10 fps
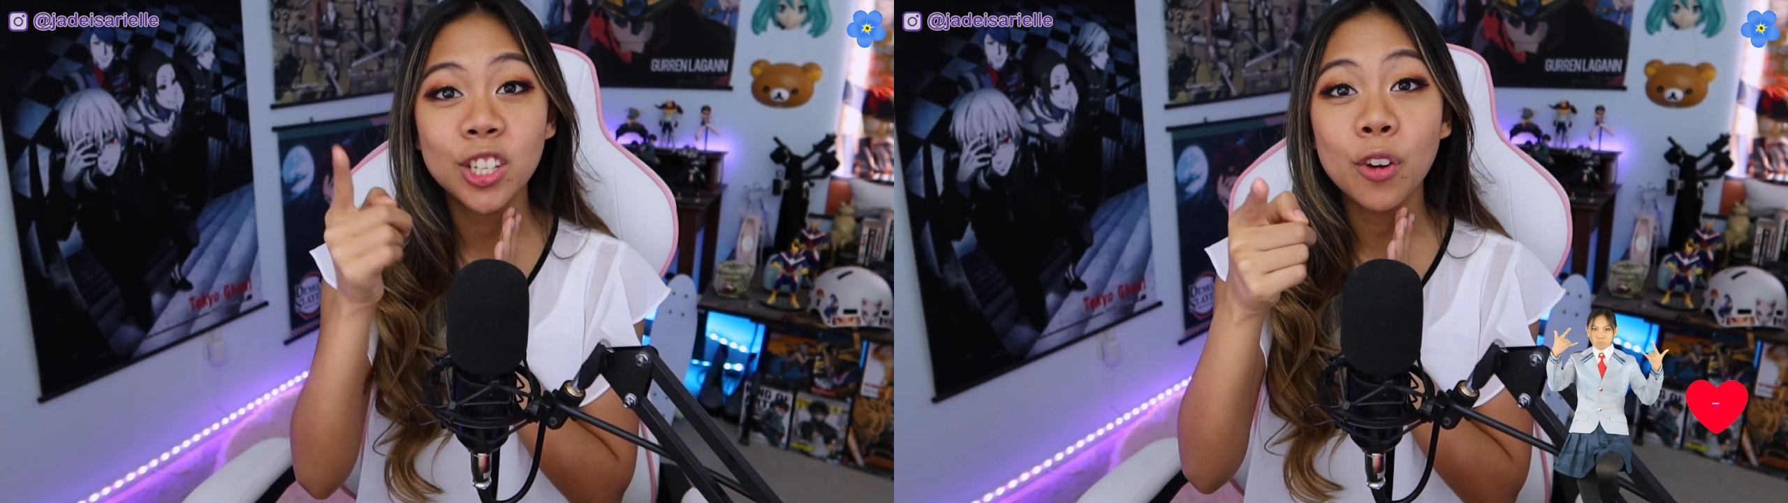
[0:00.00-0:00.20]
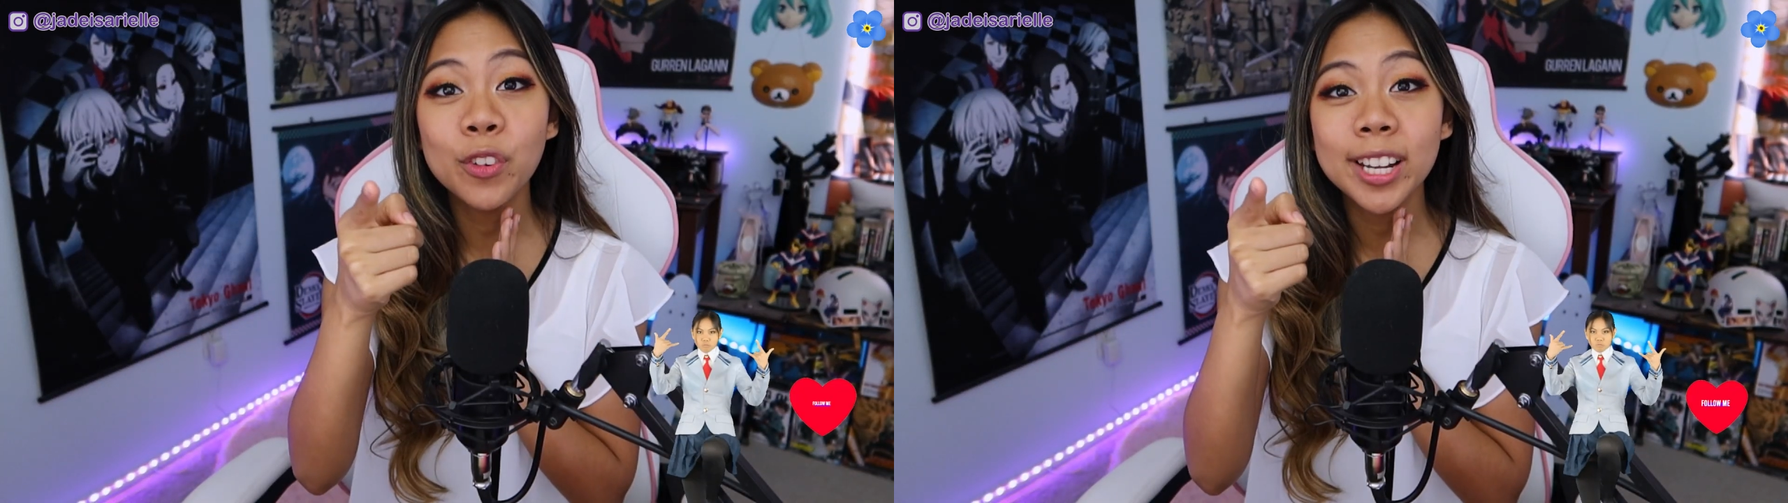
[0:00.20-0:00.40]

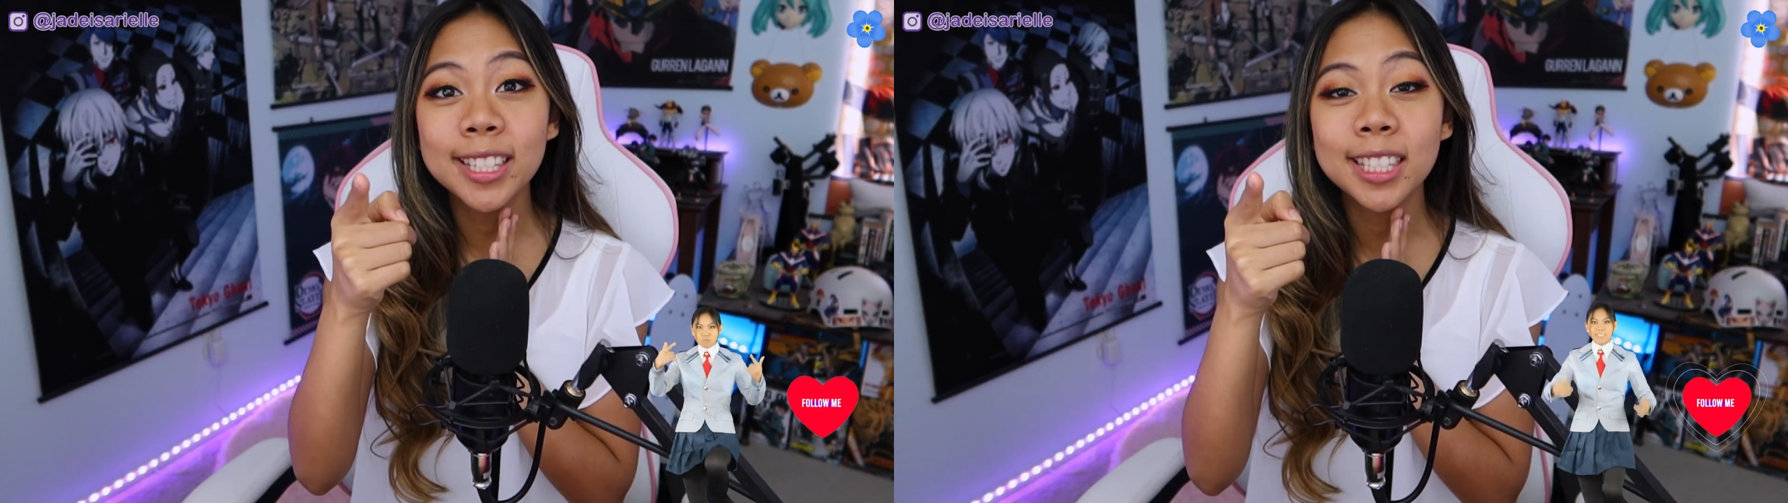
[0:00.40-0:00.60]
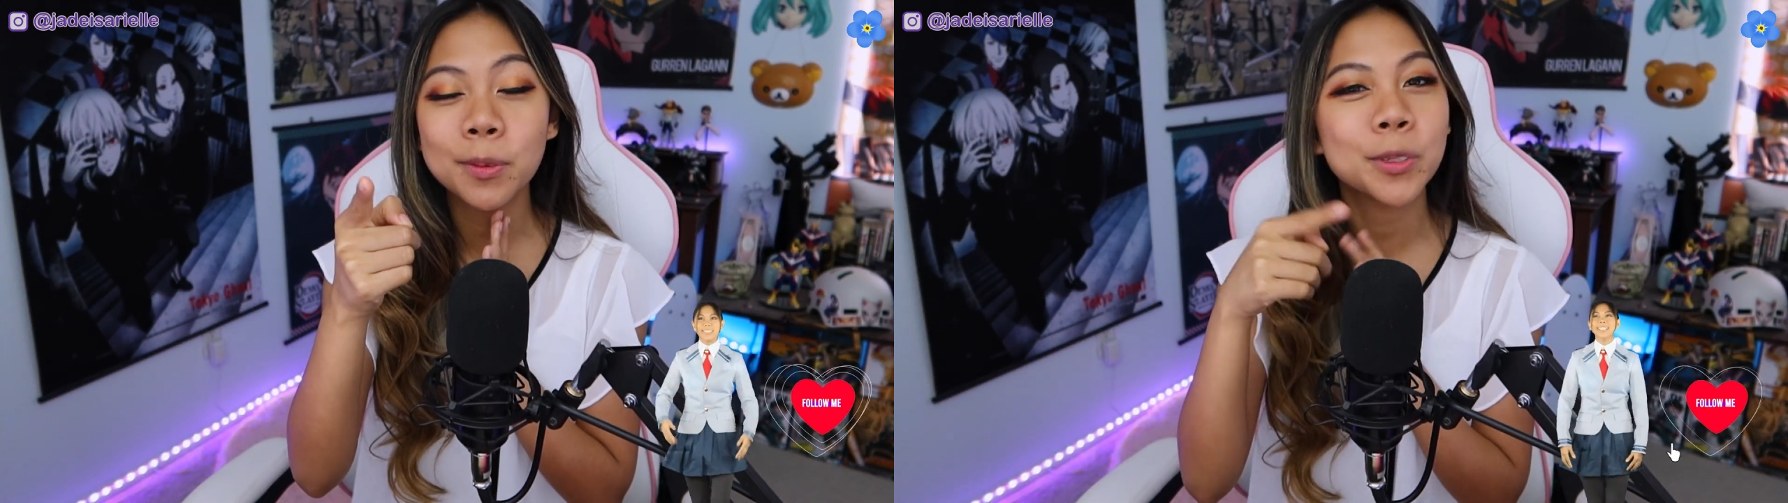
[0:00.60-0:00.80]
Don't forget
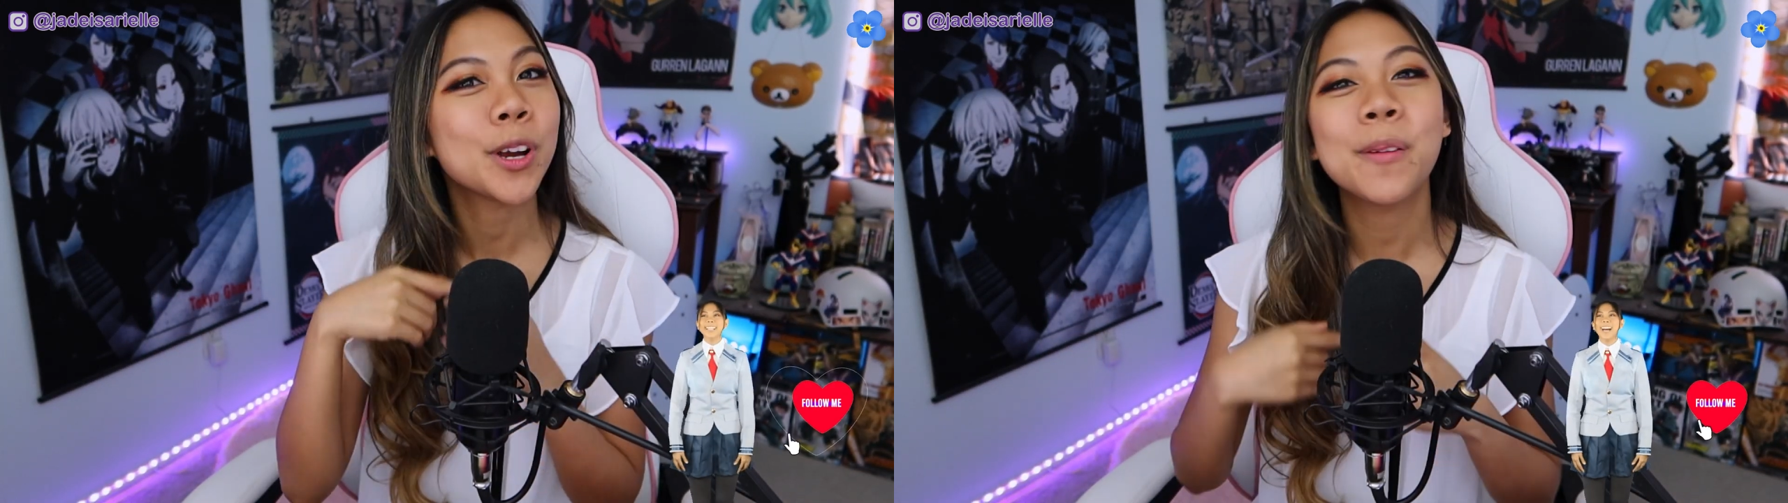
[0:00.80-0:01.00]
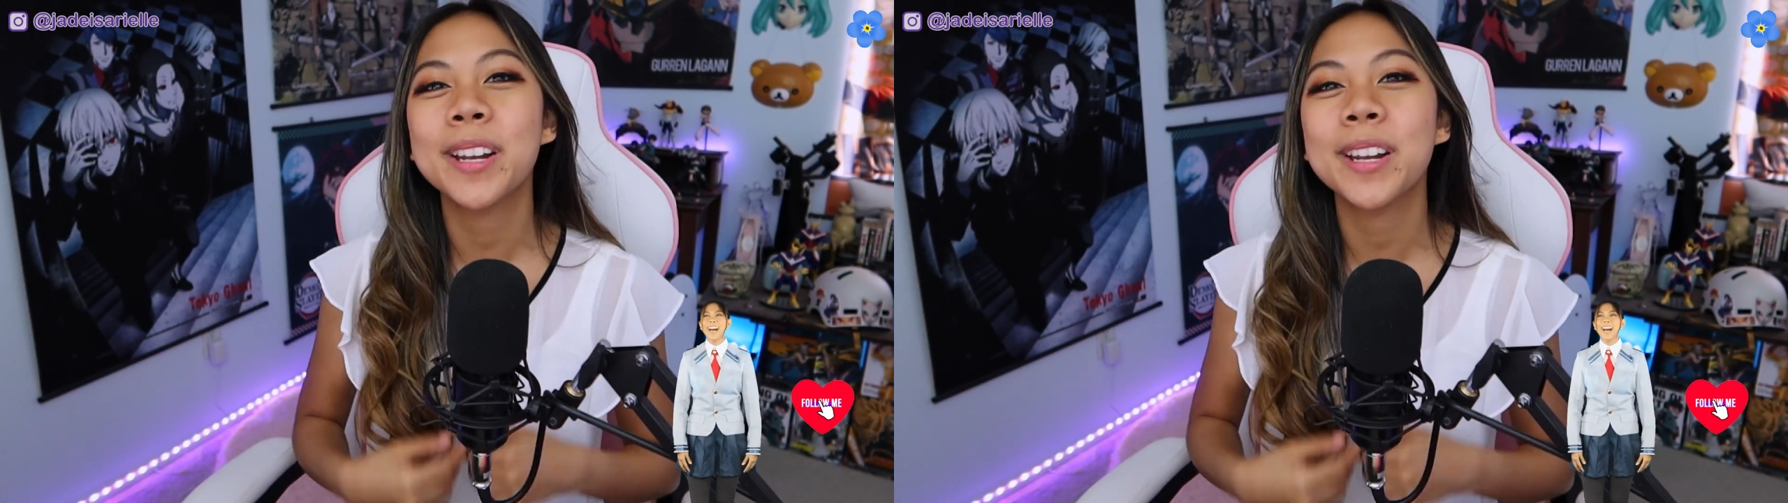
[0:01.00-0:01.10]
to subscribe,